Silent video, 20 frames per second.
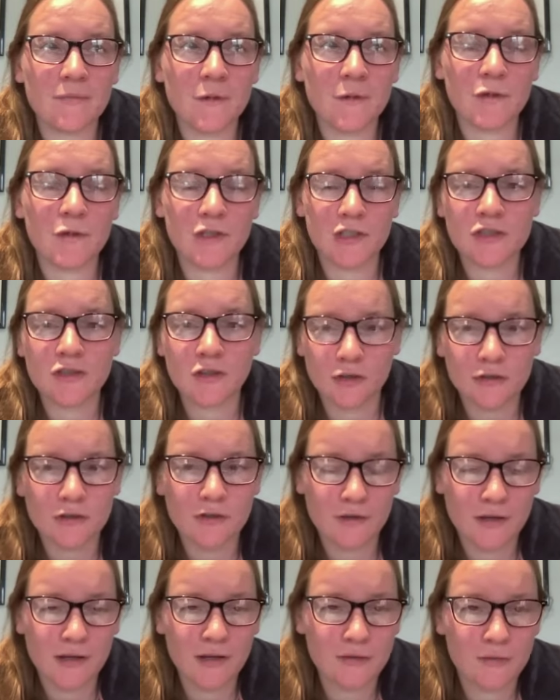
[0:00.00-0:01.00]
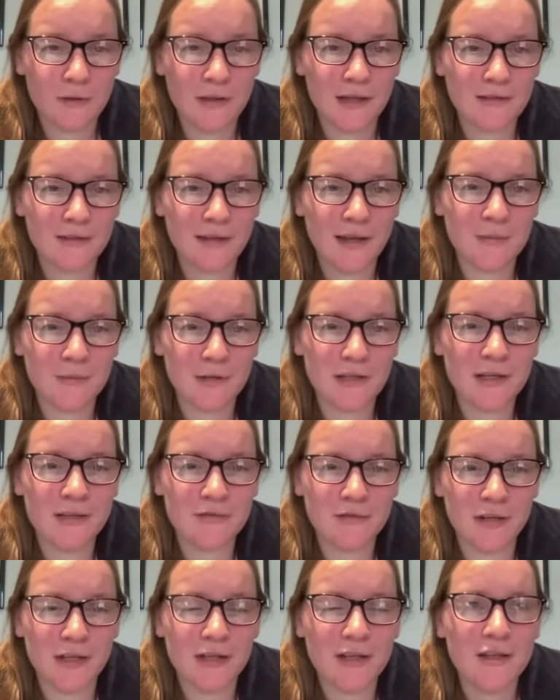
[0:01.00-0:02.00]
which is good because it gives me that time in the
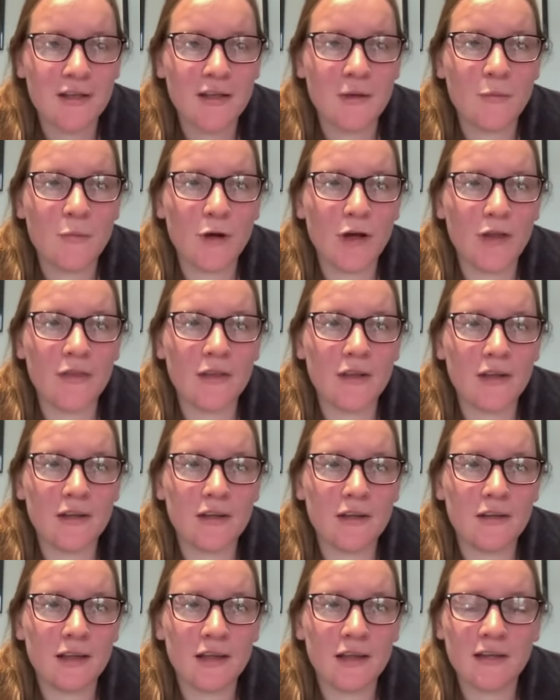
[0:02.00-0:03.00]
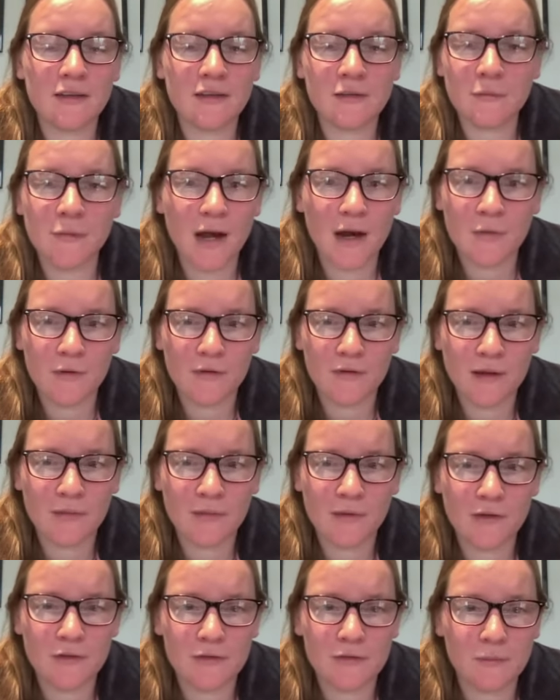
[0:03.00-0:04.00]
evening. But they like it doesn't matter what time
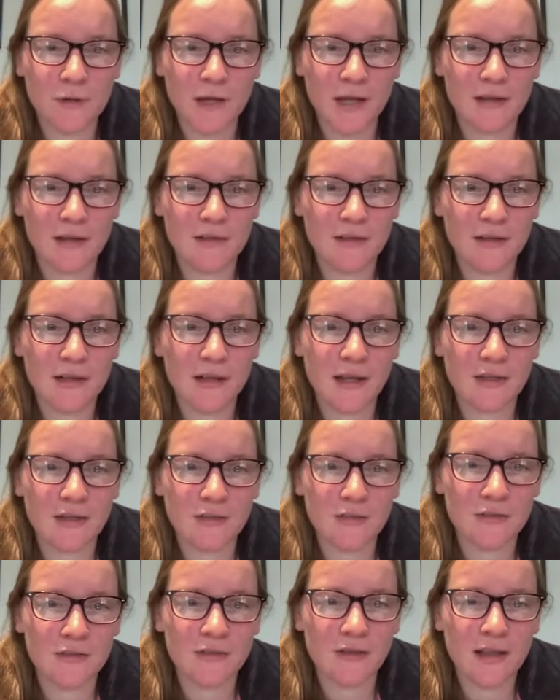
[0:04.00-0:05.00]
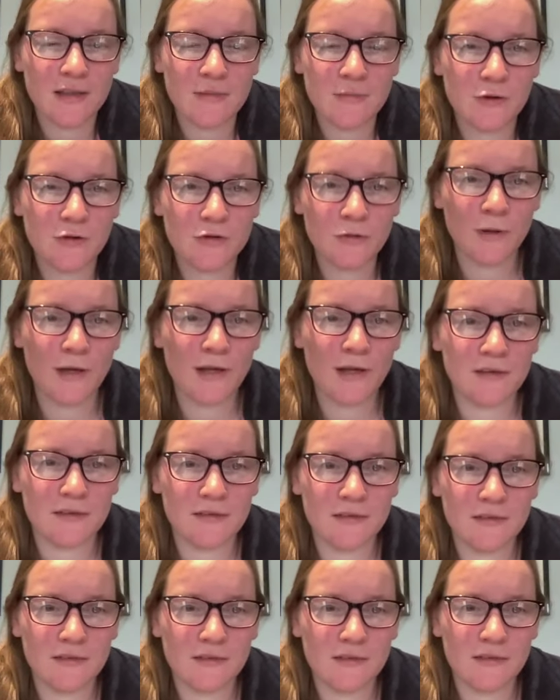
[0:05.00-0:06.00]
they go to bed. Like I could let them go to bed
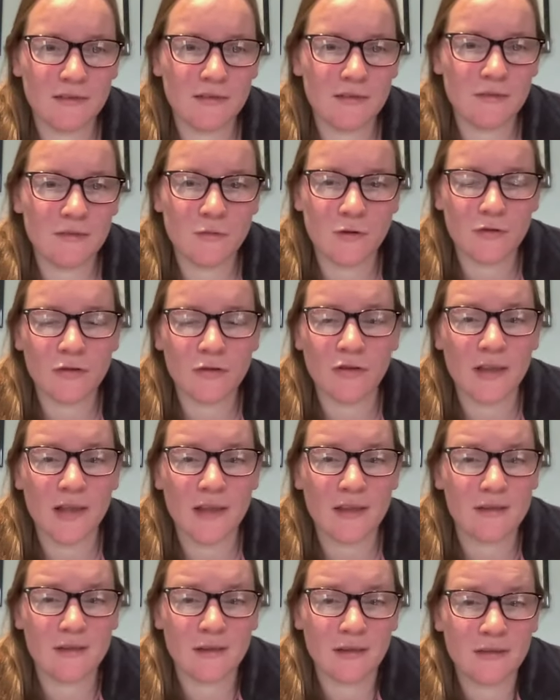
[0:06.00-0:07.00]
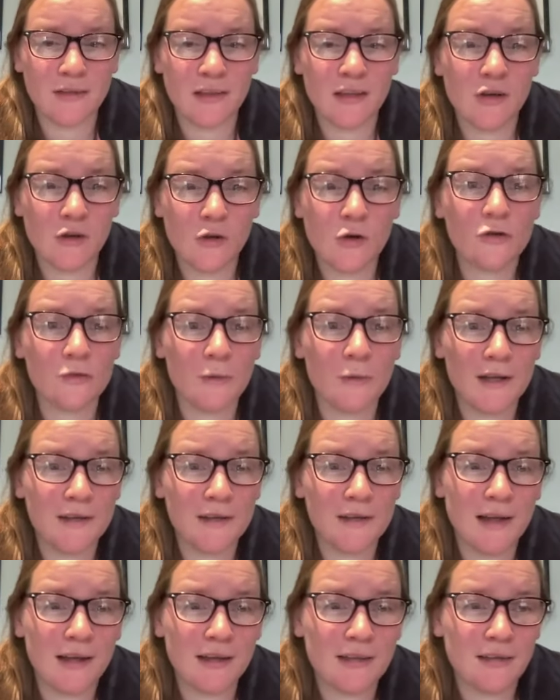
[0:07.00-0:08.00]
well, not let them, like, they could go to bed at
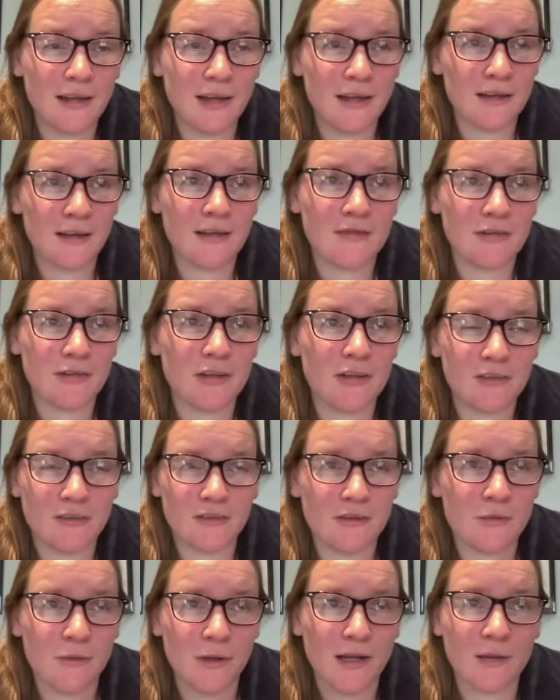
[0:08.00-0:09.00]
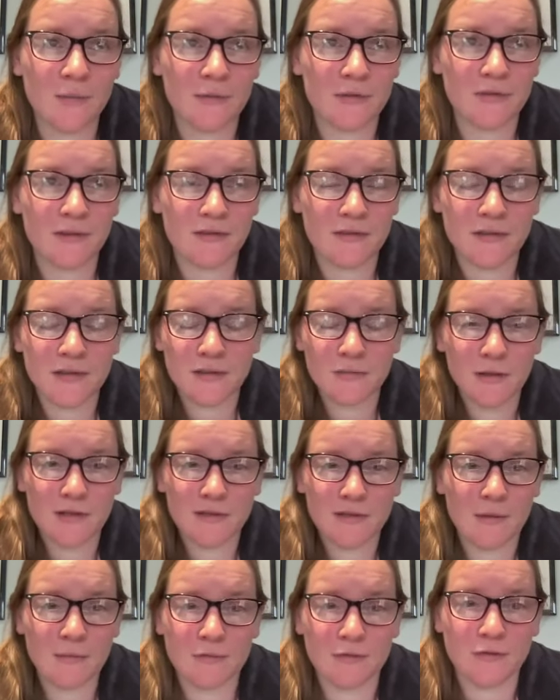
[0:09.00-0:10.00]
9, 10, 11. They still wake up at 7. It
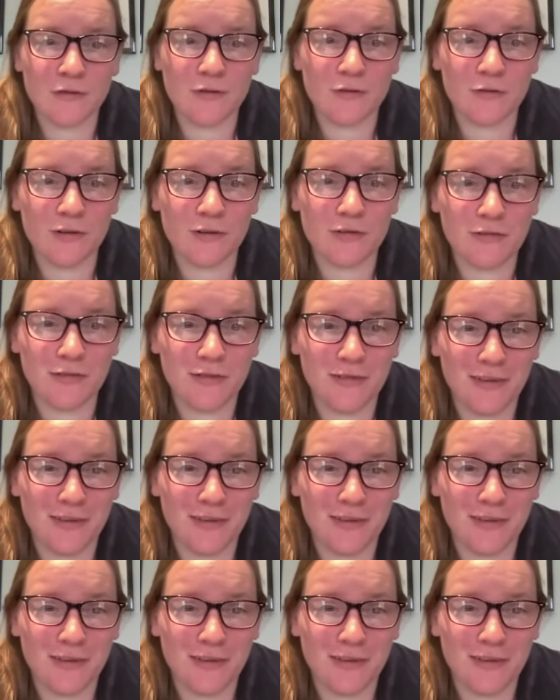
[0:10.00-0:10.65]
makes absolutely no difference